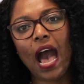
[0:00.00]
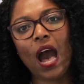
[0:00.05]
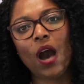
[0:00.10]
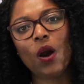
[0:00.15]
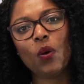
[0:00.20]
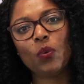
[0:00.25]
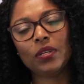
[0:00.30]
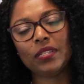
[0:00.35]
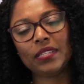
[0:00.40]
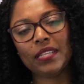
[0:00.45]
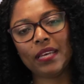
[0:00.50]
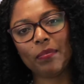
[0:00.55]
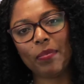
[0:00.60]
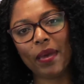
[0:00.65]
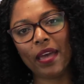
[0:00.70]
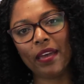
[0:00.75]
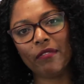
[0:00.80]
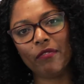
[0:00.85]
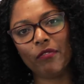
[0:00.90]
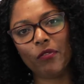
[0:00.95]
How will they
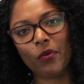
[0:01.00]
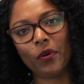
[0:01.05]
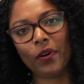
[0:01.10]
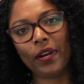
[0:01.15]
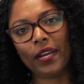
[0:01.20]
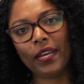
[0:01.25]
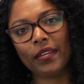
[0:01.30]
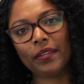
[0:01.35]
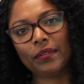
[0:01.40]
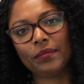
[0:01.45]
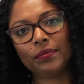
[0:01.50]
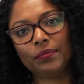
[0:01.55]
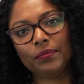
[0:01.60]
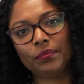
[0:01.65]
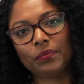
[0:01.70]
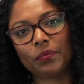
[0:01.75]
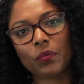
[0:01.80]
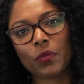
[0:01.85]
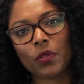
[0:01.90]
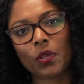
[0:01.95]
pay for it?
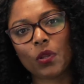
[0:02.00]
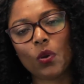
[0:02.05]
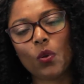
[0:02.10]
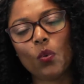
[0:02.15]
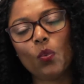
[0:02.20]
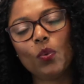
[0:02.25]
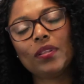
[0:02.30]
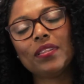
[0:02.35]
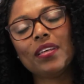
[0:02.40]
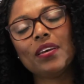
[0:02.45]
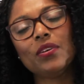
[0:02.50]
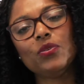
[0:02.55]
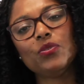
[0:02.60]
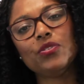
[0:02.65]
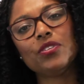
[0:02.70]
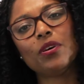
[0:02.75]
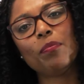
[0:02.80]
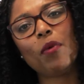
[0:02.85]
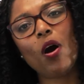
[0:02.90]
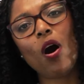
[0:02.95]
Will they use
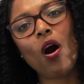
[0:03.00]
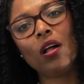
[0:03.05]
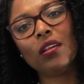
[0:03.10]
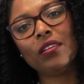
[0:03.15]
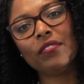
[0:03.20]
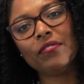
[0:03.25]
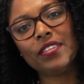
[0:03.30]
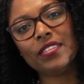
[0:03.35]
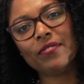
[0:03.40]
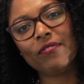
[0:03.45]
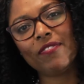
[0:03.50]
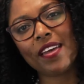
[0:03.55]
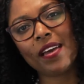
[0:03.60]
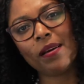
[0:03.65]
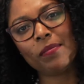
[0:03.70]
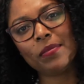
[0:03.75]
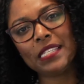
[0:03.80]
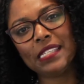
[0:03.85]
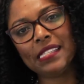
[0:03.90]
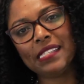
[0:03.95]
up all of the
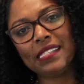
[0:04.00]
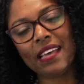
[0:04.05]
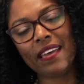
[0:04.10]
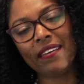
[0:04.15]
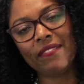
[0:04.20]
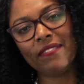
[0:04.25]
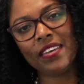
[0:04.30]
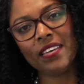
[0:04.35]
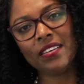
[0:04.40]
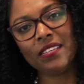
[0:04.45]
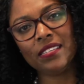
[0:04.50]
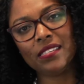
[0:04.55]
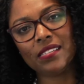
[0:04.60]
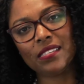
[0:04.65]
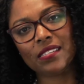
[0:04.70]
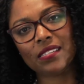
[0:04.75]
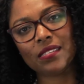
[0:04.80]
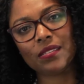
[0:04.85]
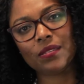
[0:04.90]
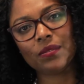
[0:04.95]
family savings?
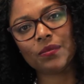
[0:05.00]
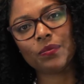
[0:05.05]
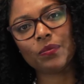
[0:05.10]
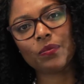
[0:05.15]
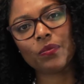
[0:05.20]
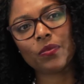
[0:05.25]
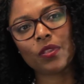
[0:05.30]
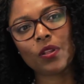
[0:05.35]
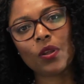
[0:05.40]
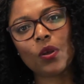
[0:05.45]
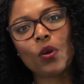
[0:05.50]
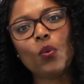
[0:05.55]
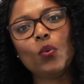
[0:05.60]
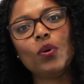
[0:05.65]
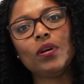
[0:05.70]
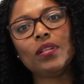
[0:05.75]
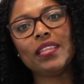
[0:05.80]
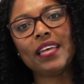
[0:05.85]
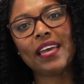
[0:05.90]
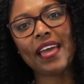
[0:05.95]

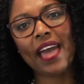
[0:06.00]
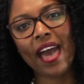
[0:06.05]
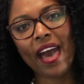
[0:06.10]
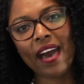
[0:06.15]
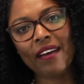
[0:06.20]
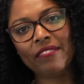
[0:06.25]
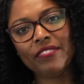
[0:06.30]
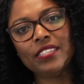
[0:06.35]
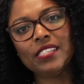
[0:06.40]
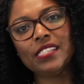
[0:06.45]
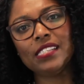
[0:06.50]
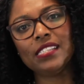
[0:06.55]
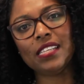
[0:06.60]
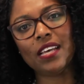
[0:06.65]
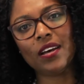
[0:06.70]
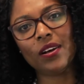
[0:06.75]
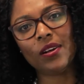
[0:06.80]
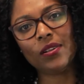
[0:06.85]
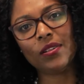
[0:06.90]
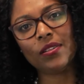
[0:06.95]
Will they have to
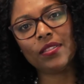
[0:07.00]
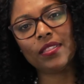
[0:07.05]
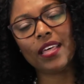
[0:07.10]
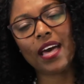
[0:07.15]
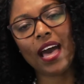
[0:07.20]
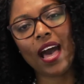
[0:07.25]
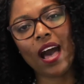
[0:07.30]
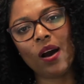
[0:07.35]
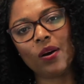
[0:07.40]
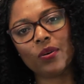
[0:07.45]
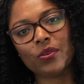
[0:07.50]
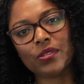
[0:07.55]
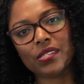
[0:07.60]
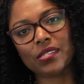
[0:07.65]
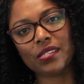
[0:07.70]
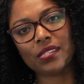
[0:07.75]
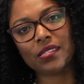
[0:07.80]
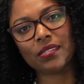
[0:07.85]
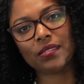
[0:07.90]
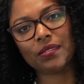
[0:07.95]
sell the
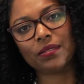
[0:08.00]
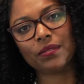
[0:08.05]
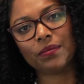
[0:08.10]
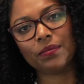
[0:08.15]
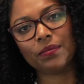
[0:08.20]
house?